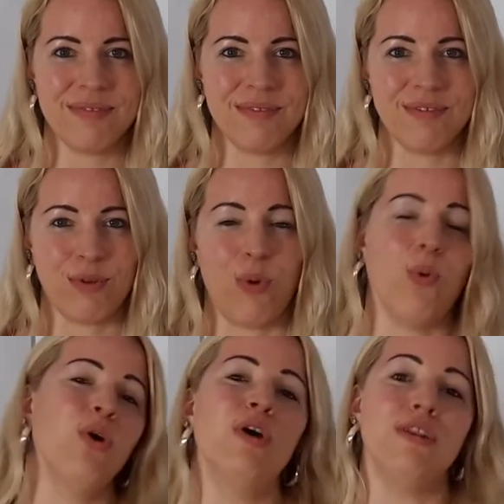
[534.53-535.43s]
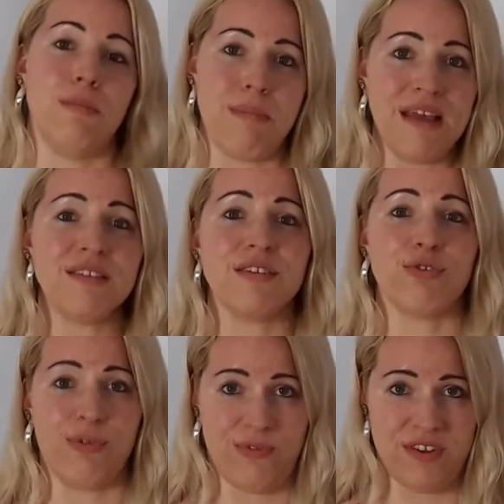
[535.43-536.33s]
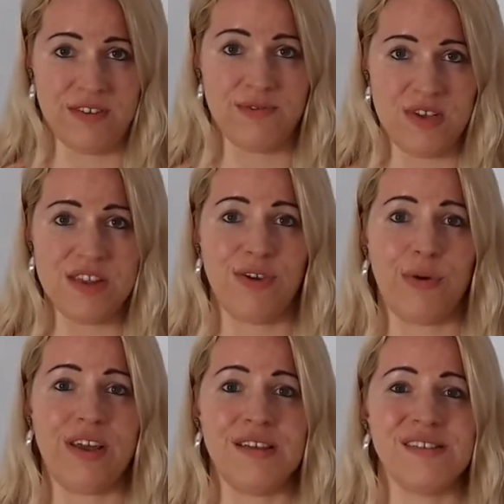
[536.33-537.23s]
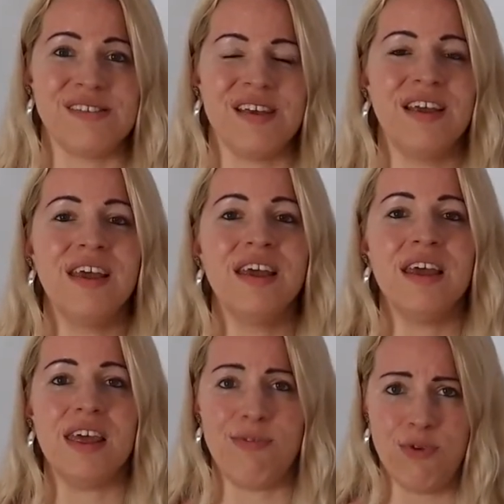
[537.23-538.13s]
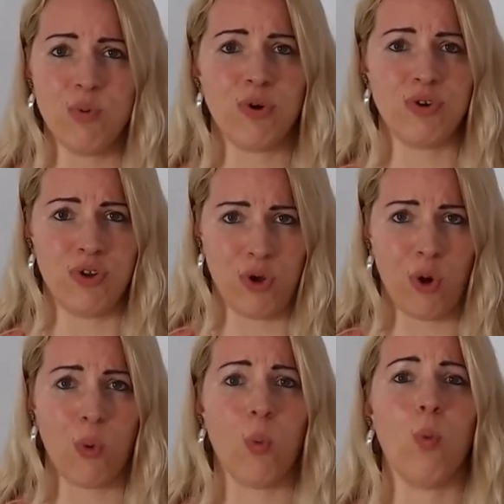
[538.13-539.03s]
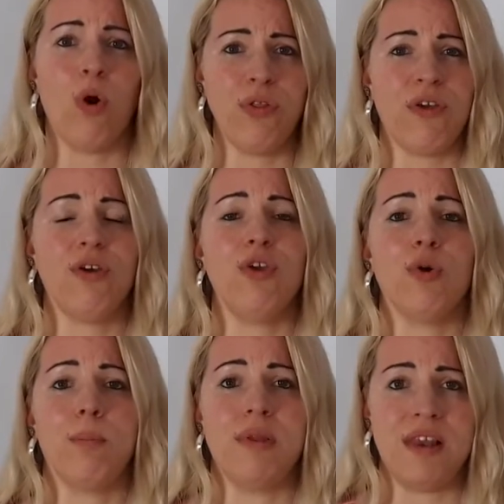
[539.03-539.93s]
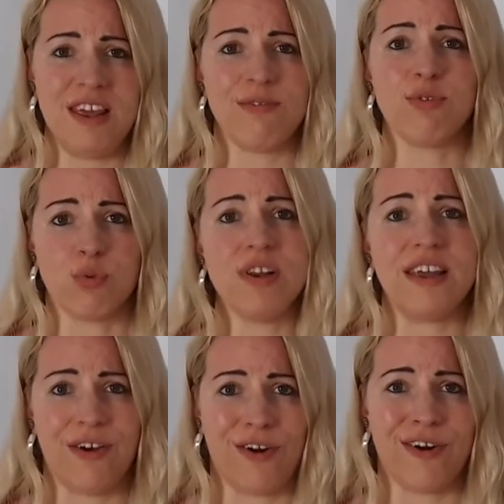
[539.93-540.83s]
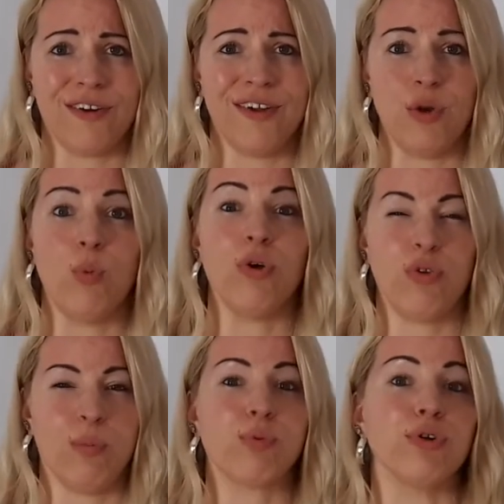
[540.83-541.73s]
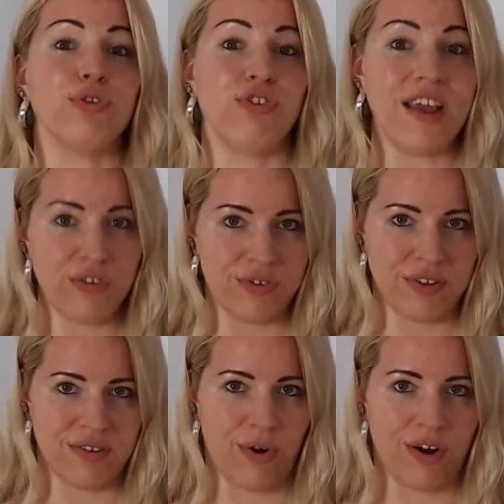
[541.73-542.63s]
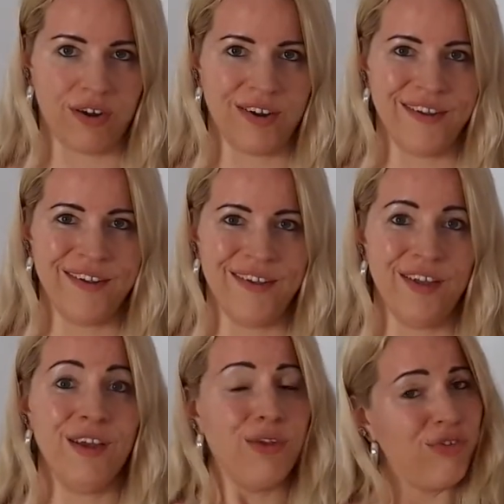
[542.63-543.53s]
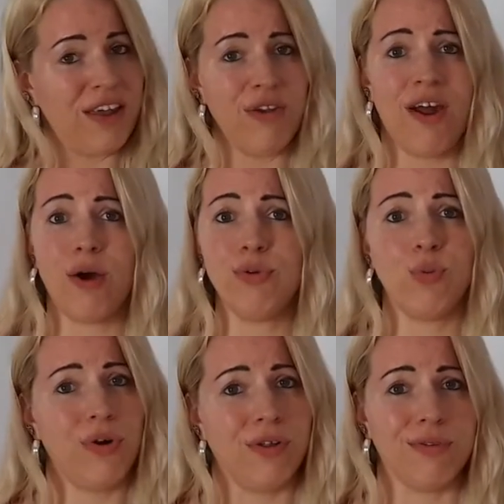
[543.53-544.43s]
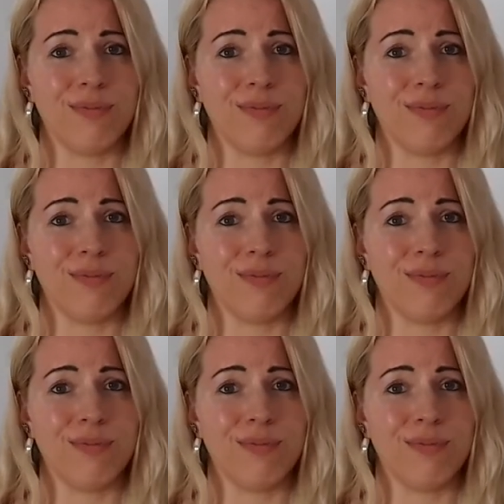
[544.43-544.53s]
So the message of this video is, if you want to know what your beliefs really are and what your projections are, check your outer world.